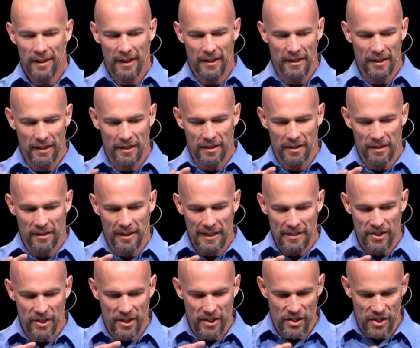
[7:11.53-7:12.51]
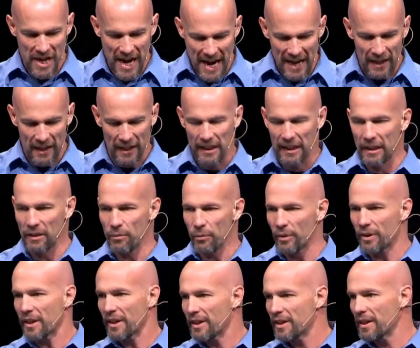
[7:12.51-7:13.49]
and yet, that's exactly
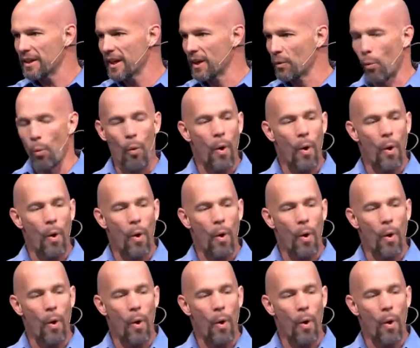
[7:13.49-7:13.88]
what he did.